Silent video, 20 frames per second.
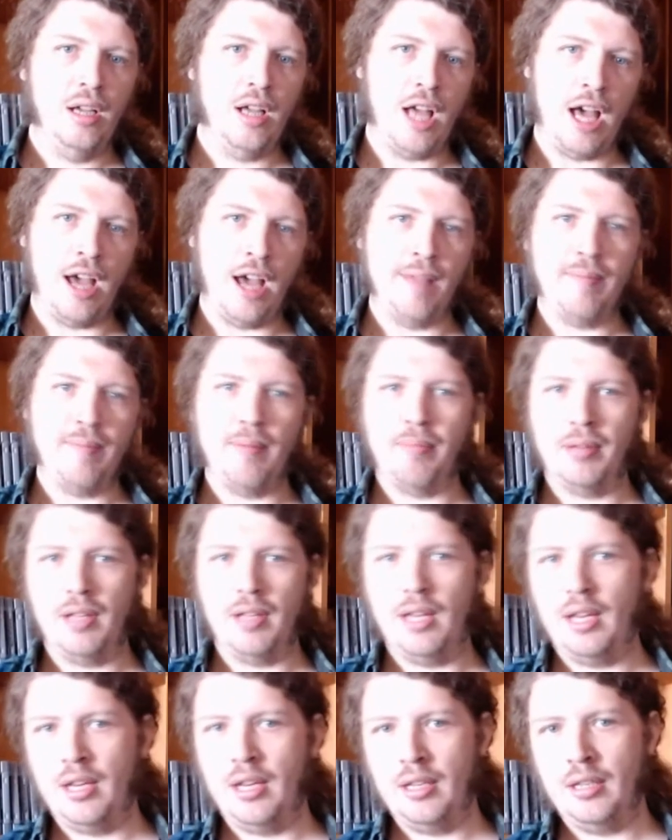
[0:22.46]
I've been
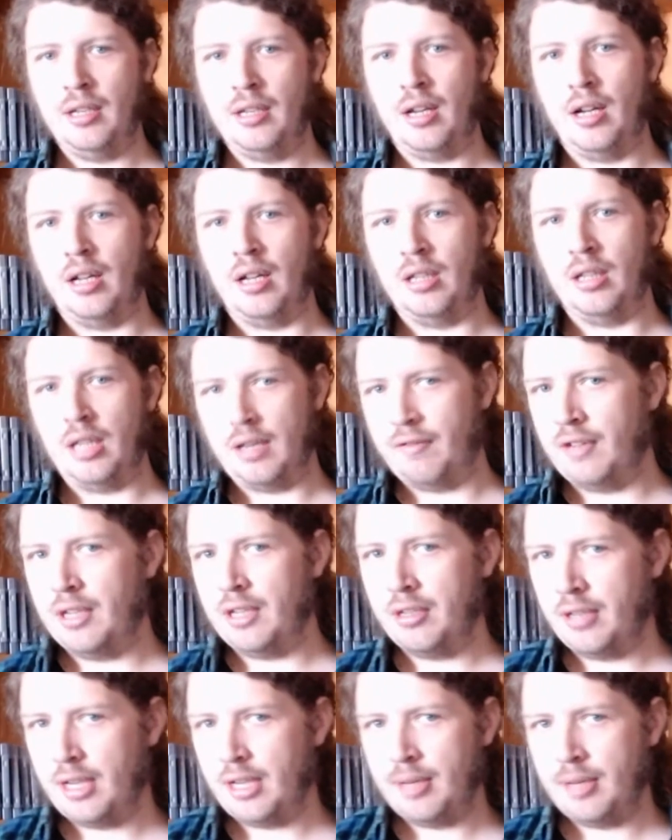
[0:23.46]
playing a lot of
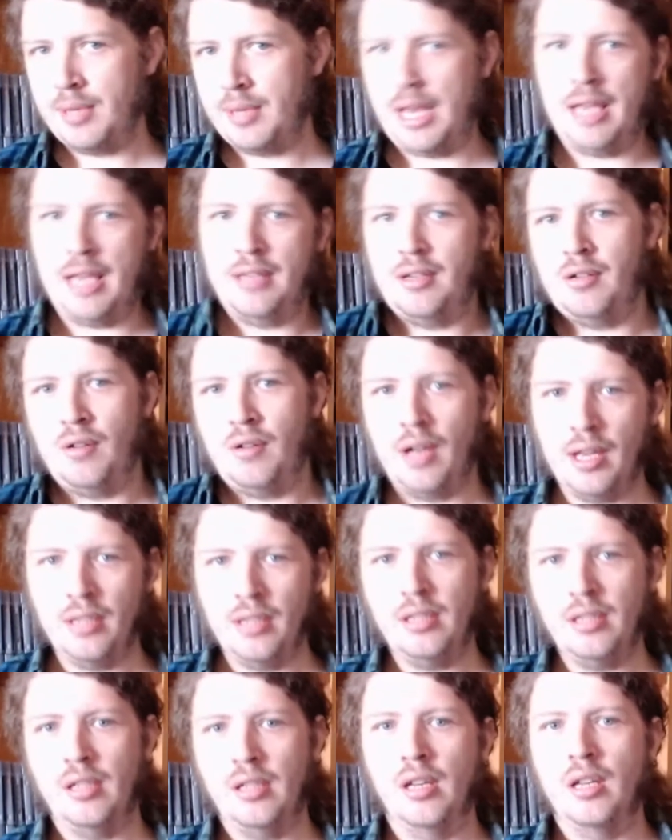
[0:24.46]
video games as
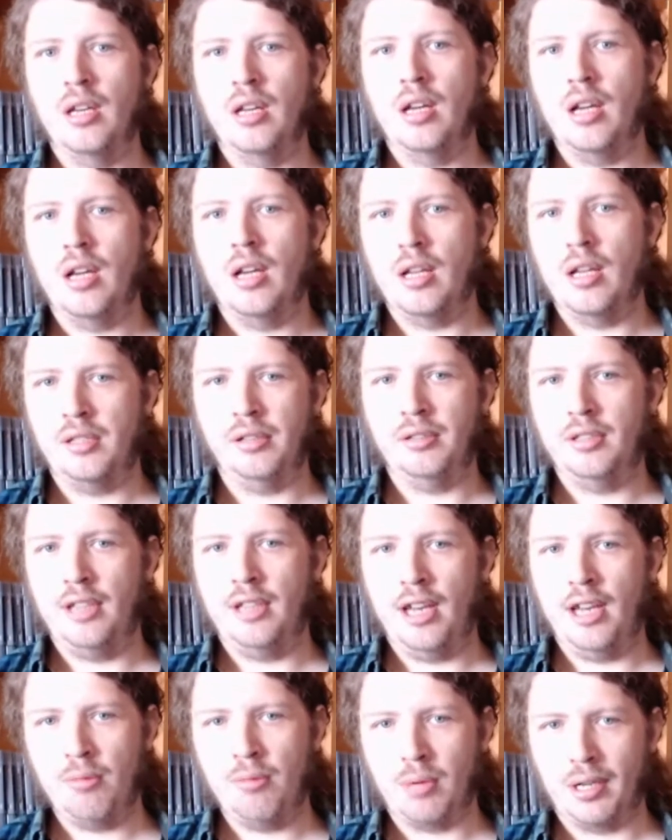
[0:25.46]
always, and so
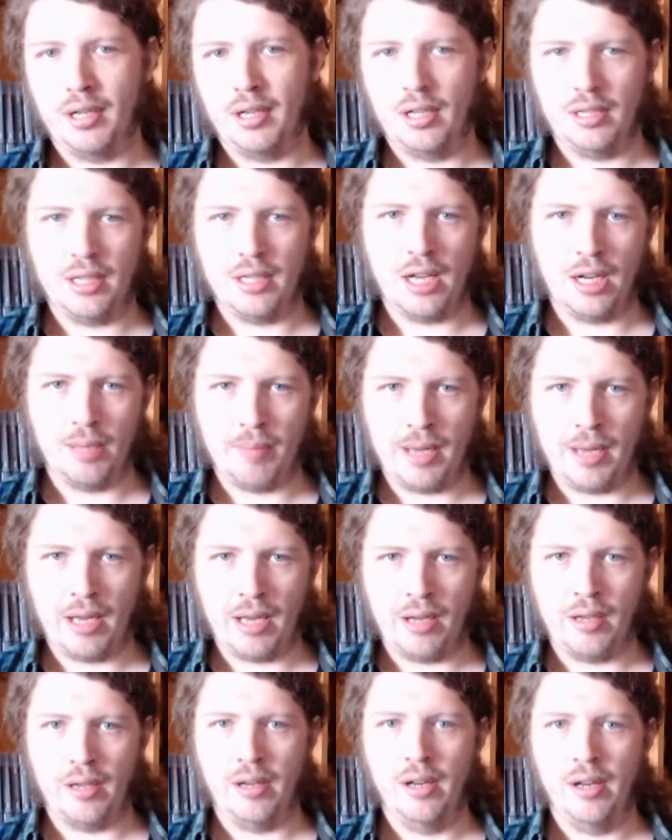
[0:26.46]
today we're going to talk
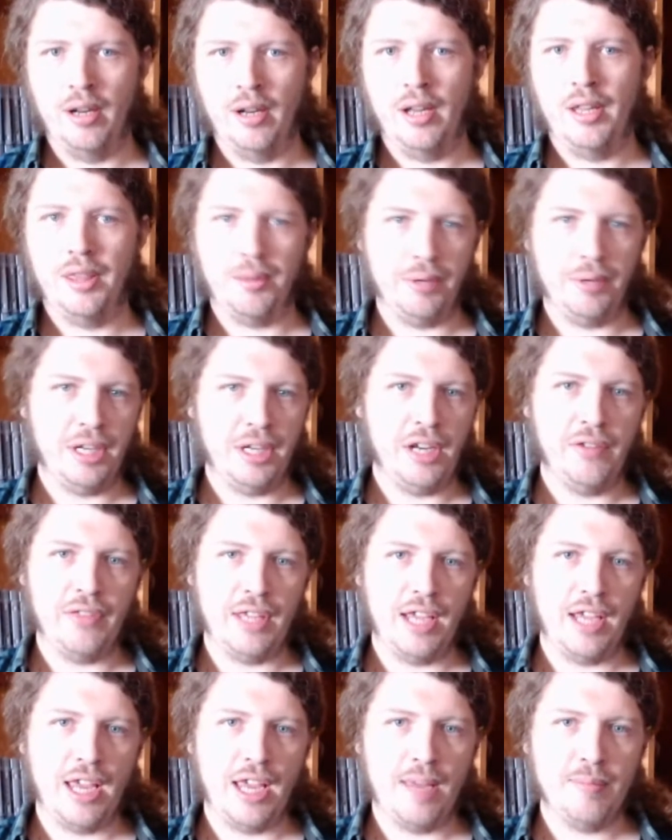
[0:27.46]
about 3 of
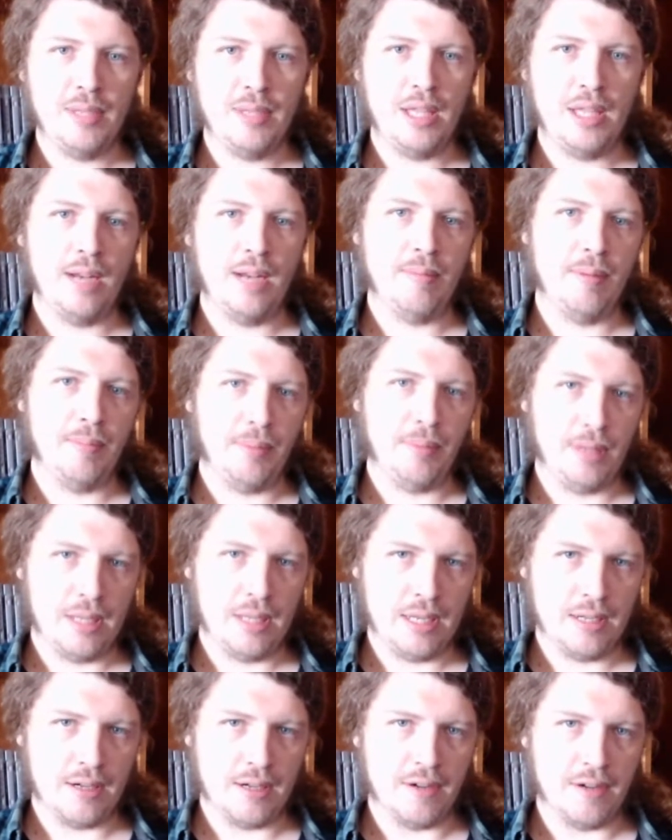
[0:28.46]
the games that I've been
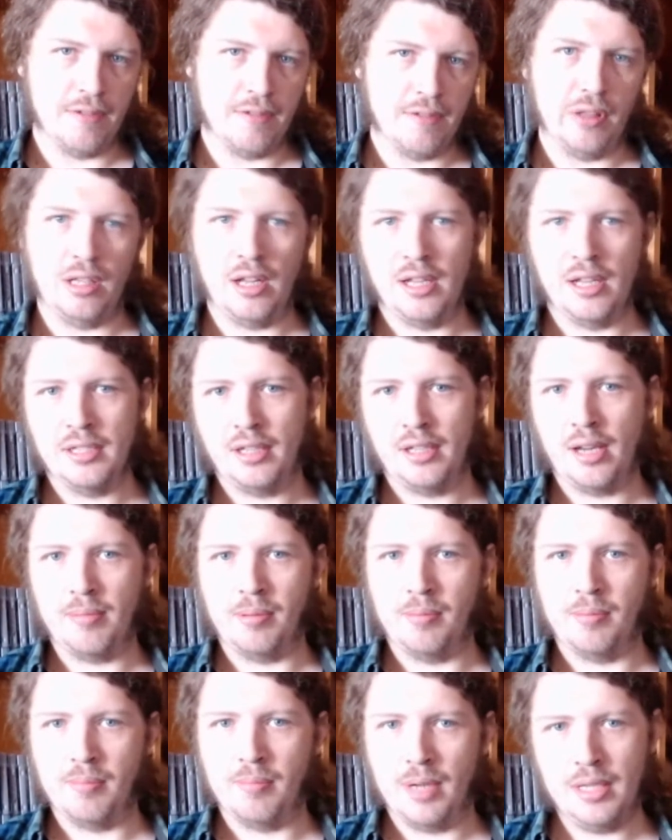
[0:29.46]
playing over the last
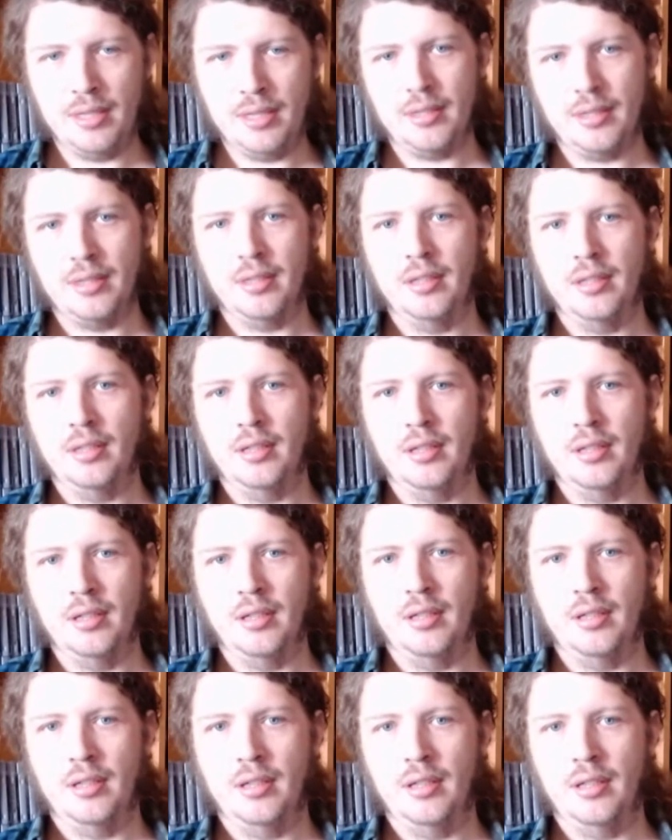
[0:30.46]
couple months.
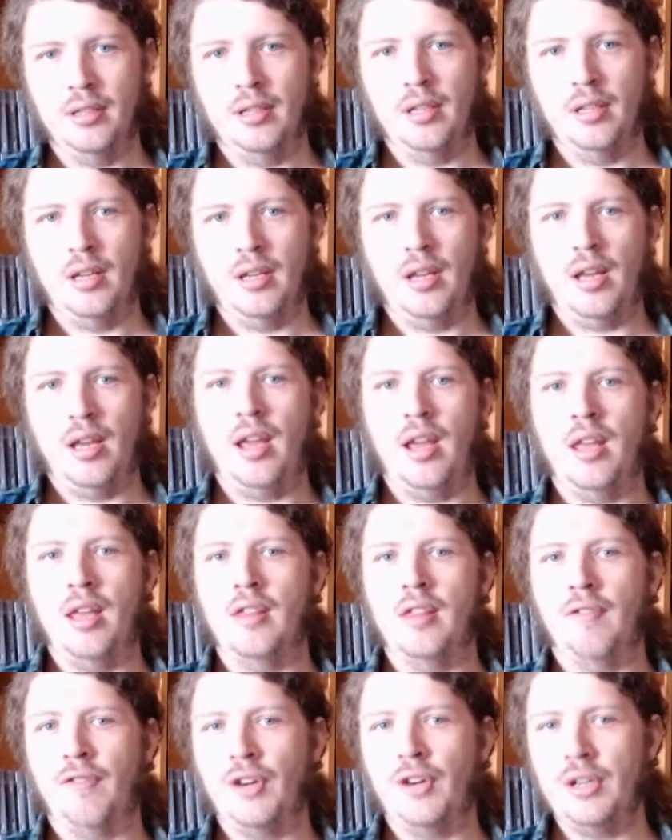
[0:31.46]
And
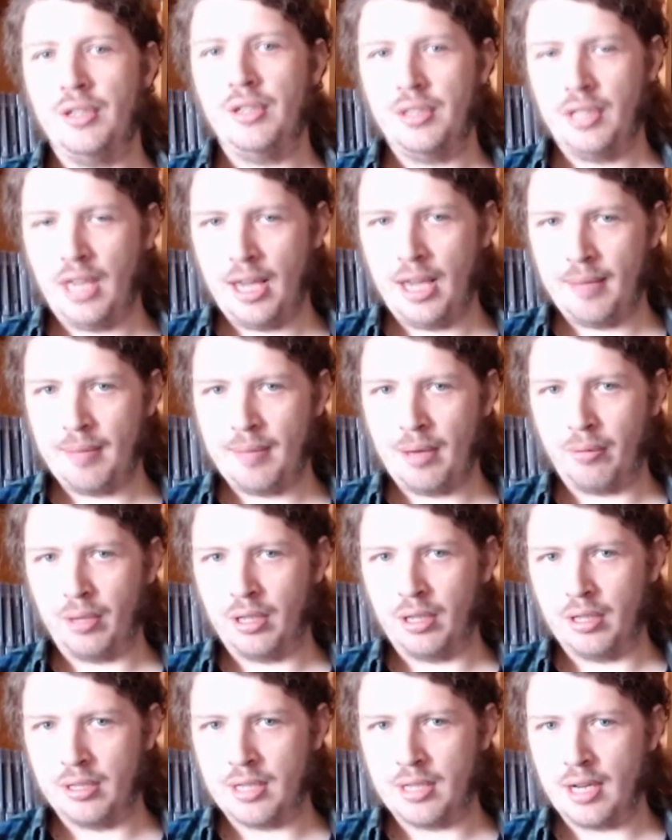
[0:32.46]
the first game that we're
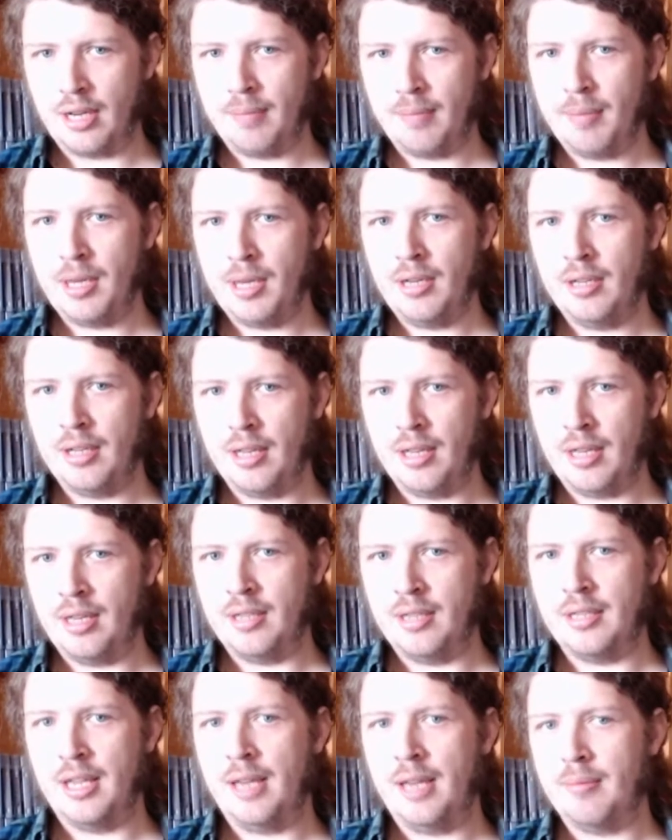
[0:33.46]
going to talk about
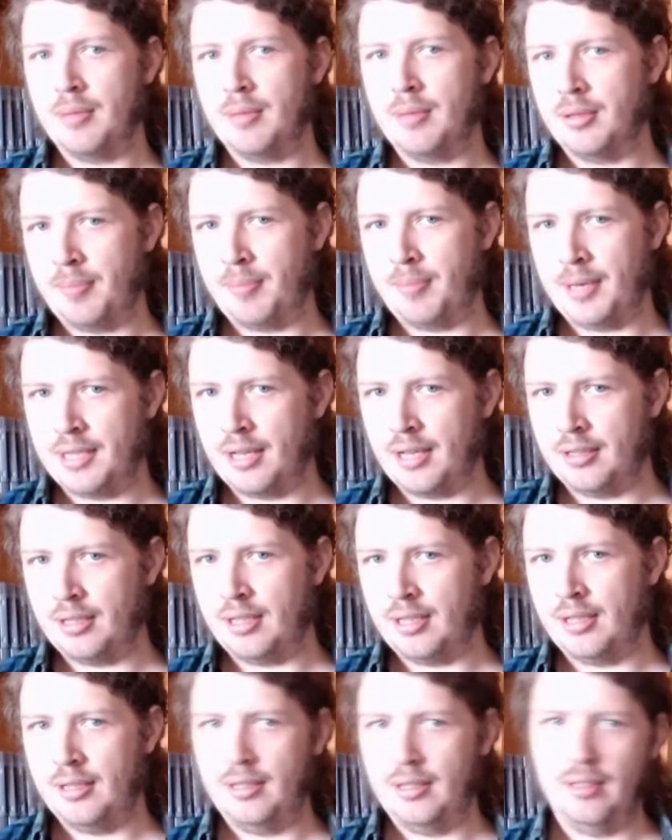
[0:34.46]
is Hypnospace Outlaw.